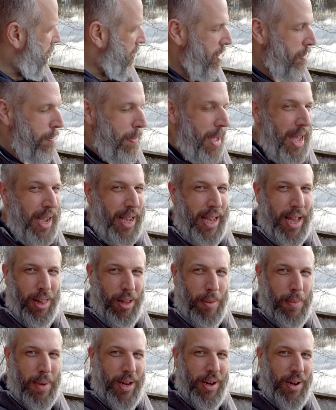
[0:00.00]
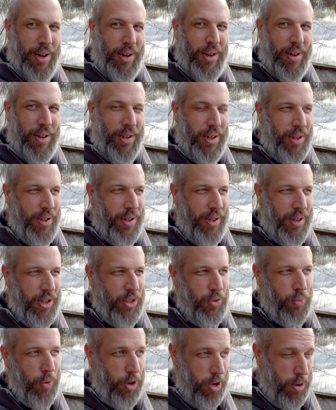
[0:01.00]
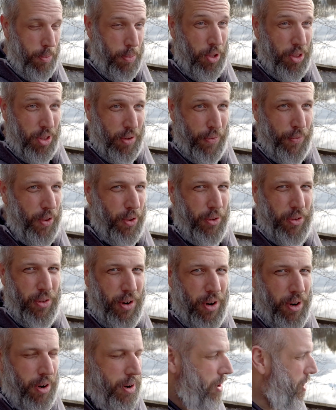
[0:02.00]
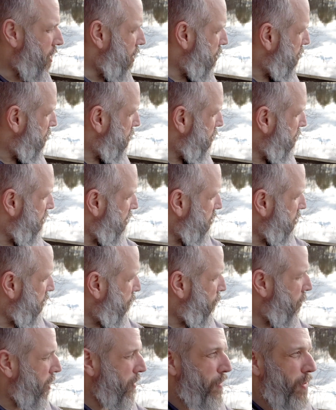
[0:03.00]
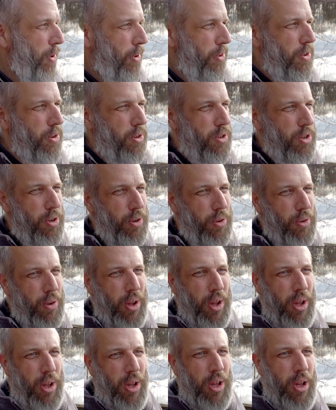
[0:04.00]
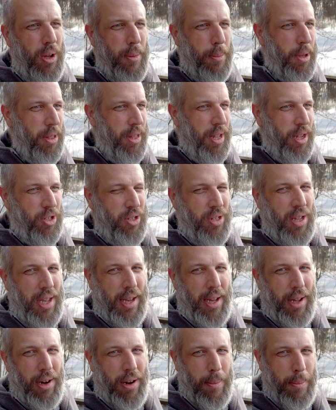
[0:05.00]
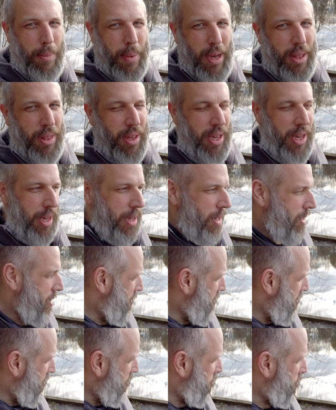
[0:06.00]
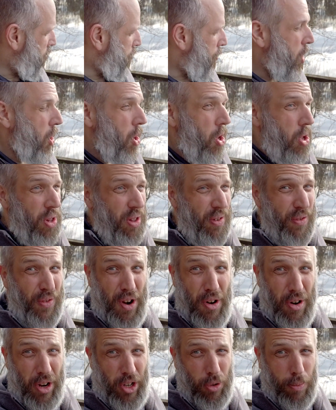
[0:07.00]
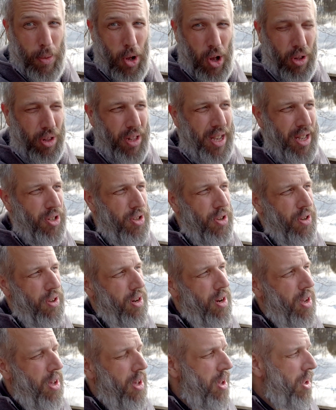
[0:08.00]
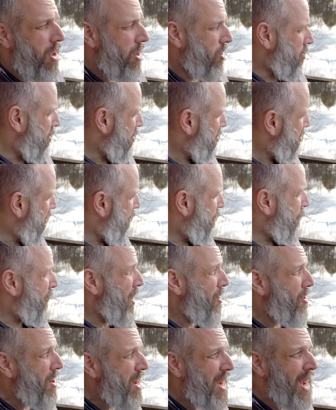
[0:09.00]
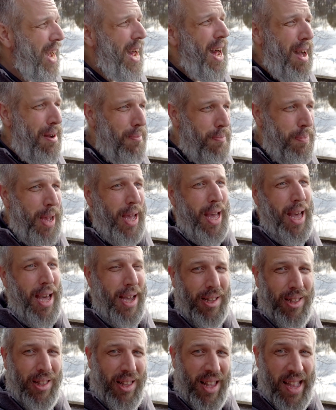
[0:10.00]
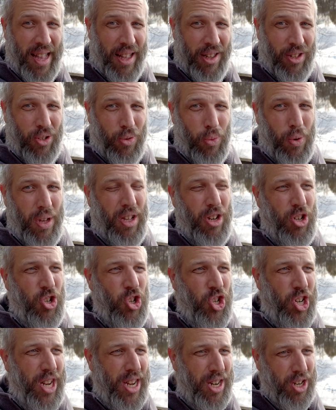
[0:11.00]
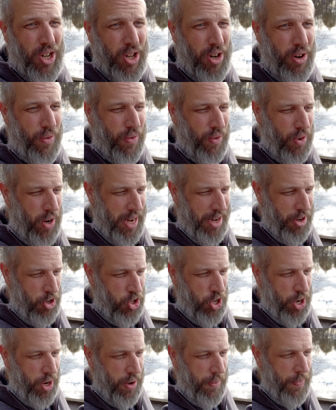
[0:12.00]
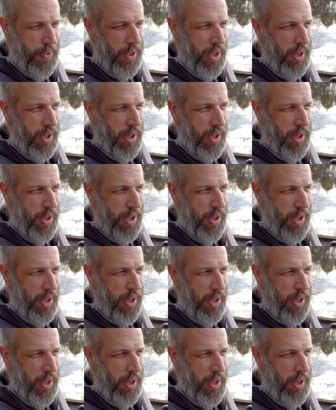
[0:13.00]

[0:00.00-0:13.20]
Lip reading: the back element is where you put the filter. Although there is a front filter too, but that's taken up by the very small lens hood. So this is a very compact lens with a shit ton of reach.